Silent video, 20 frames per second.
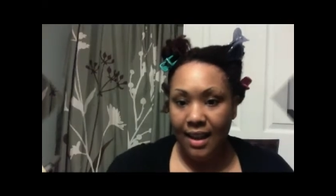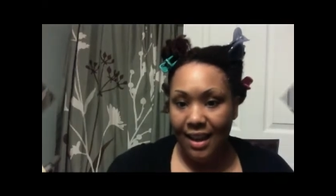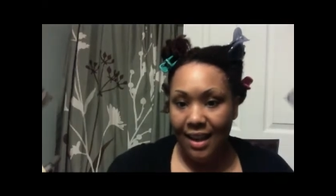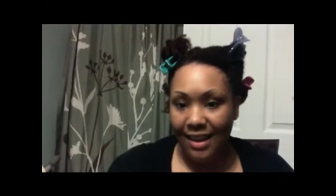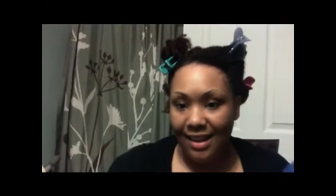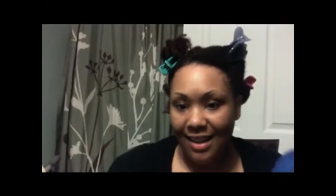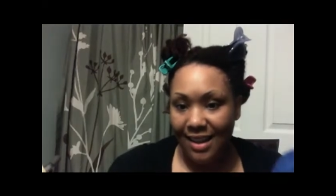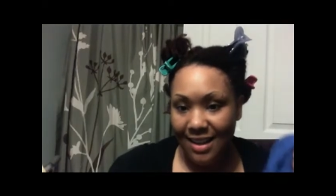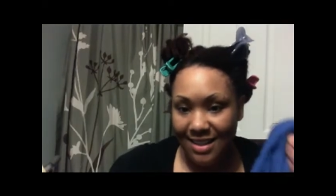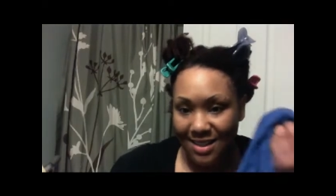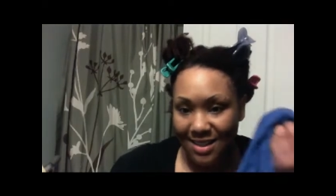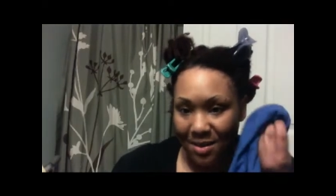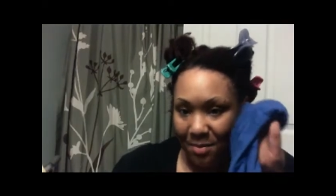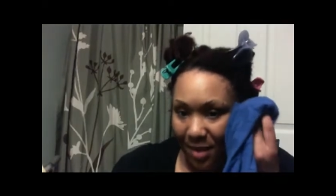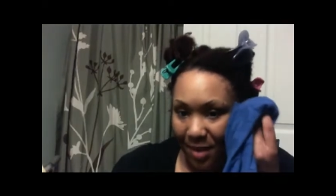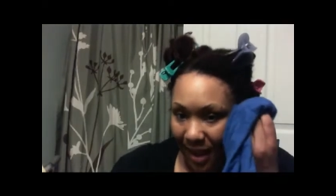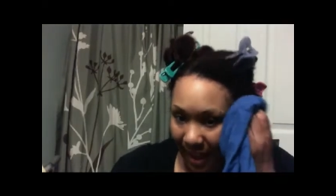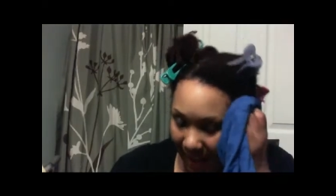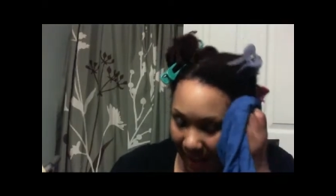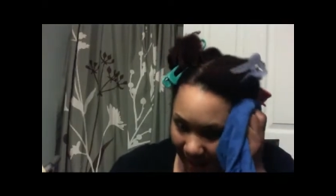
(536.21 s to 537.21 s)
Hi guys, I'm
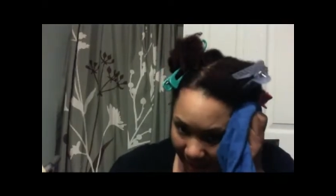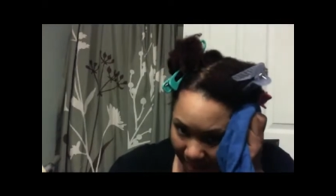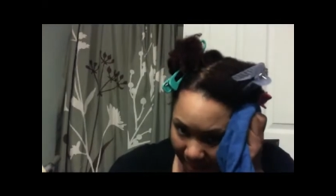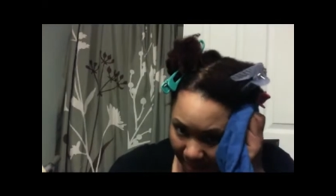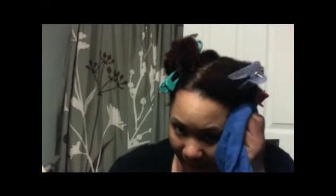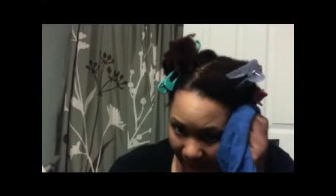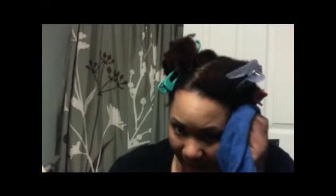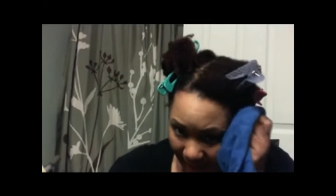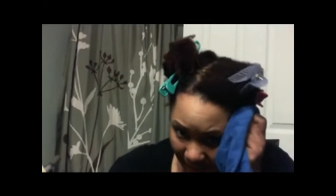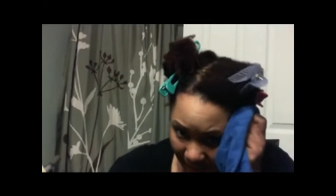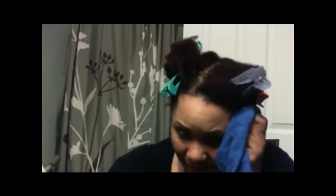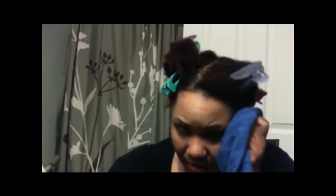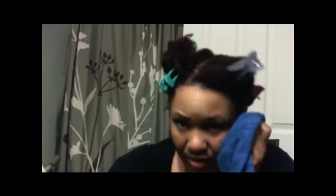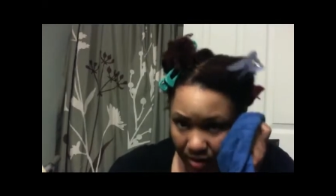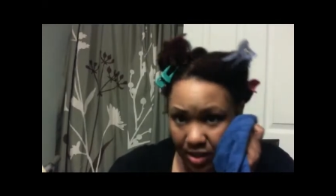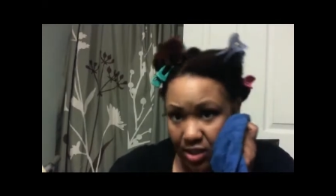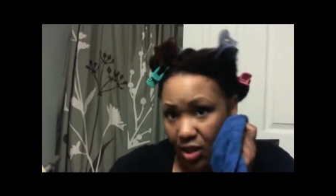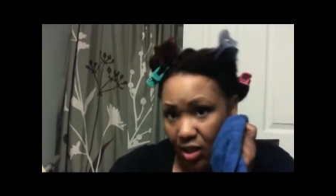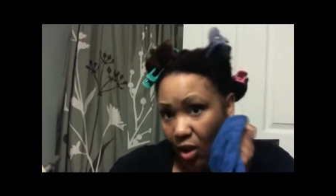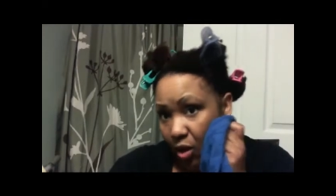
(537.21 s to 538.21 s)
back and my hair
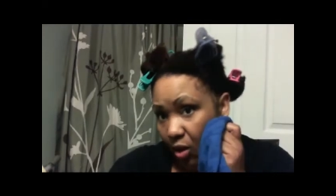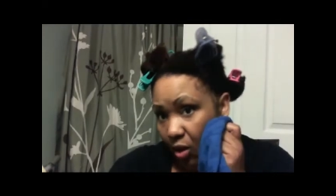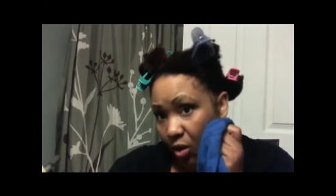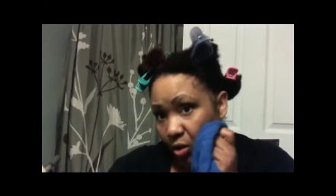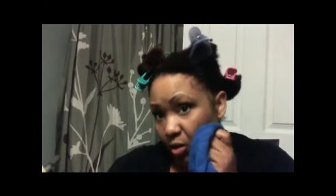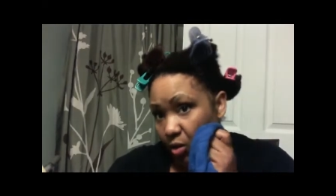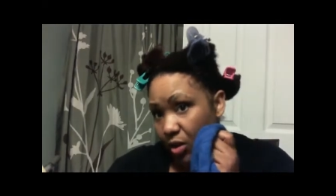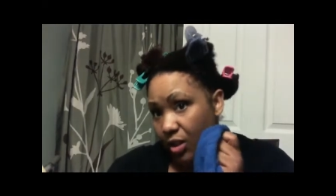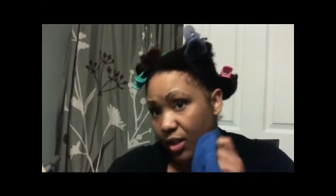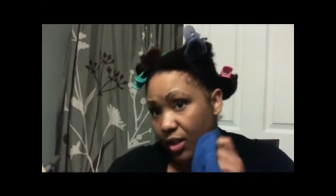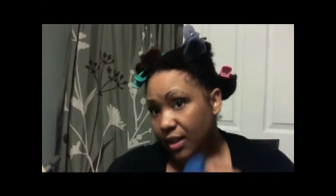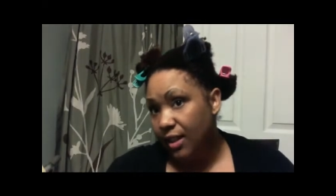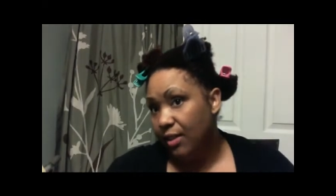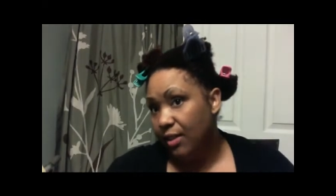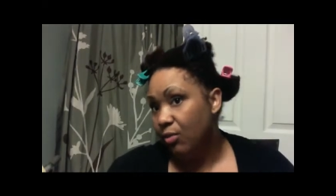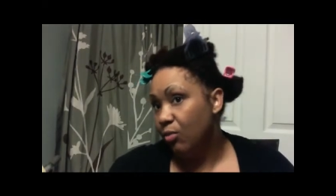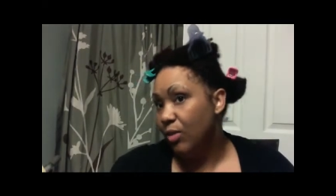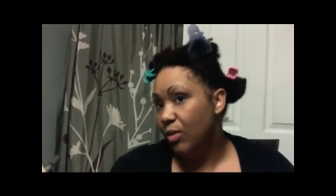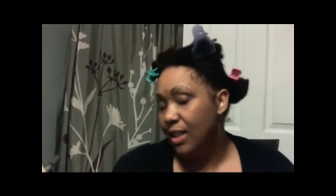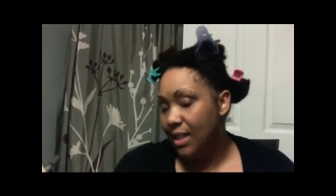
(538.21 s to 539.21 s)
is all good
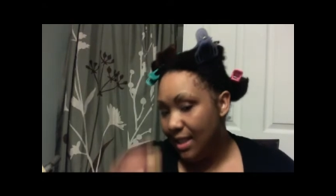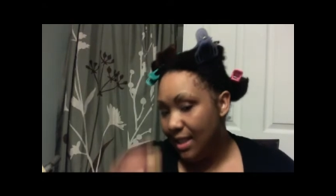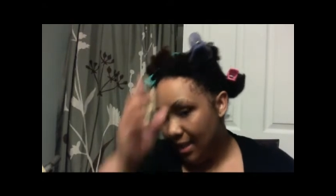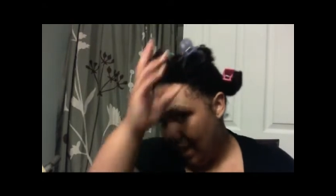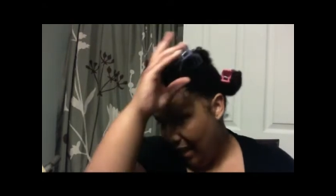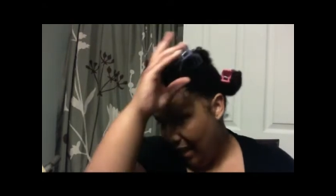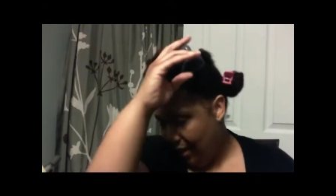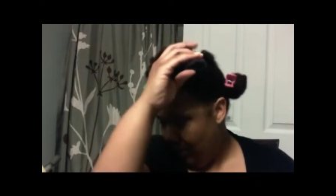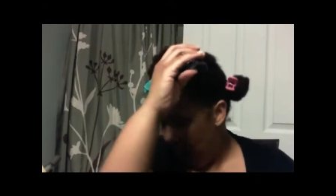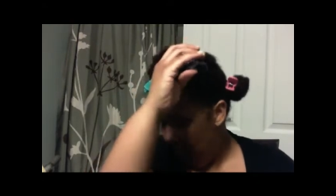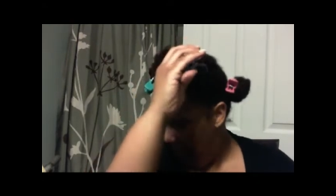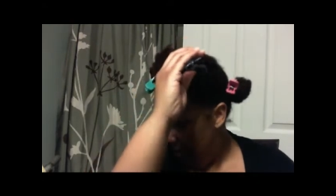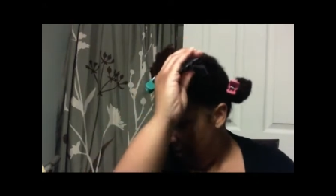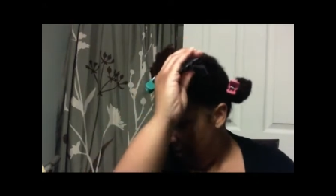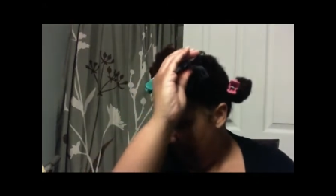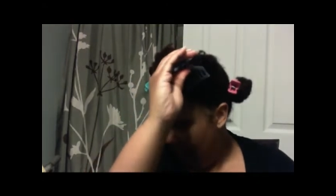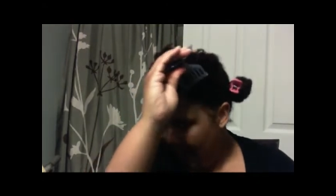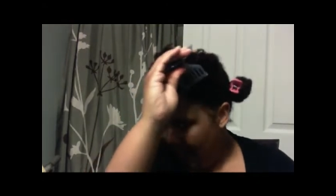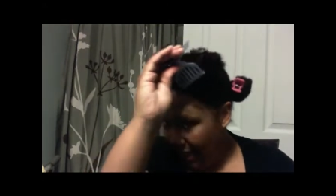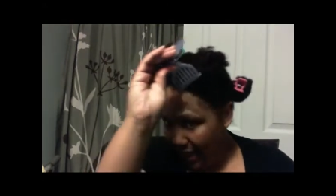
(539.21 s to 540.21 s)
and rinsed out.